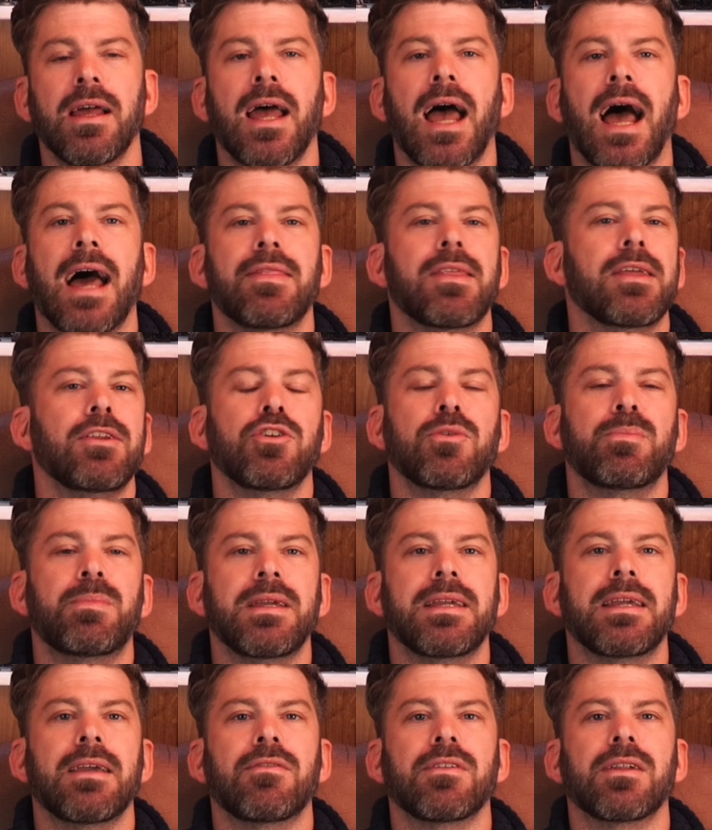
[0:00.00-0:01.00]
and then you'll be
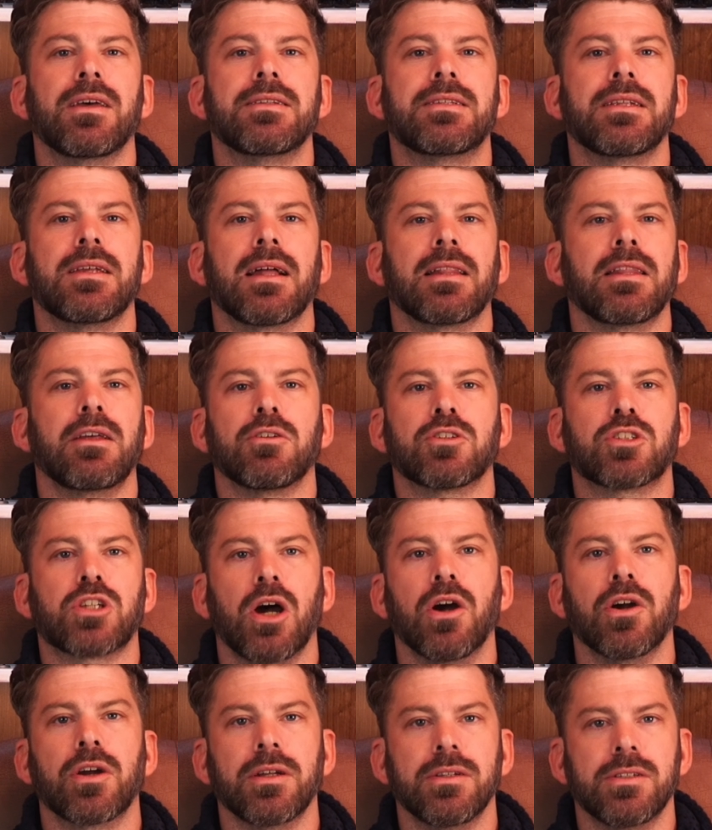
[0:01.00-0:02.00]
given a little
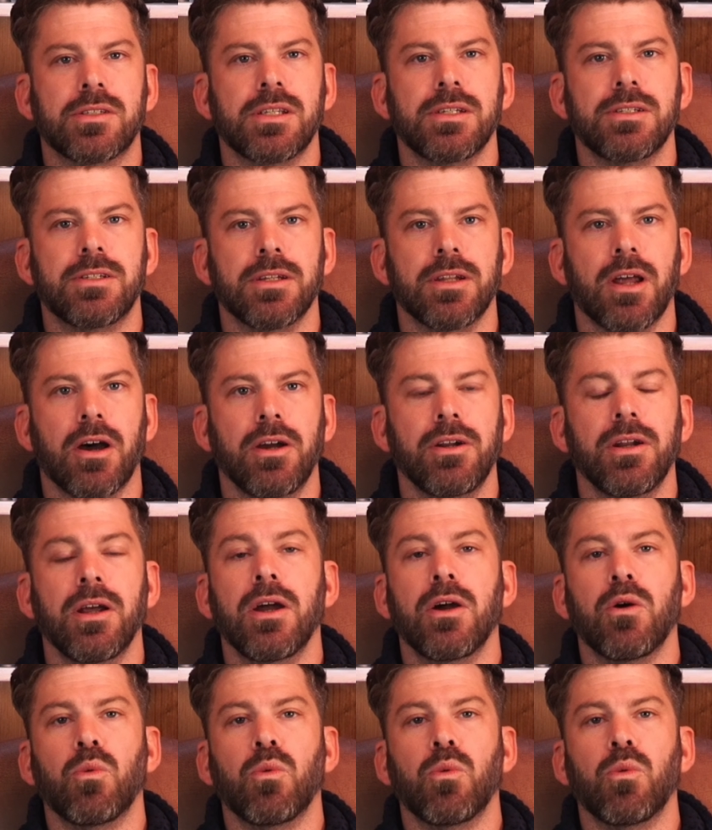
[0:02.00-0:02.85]
token to denote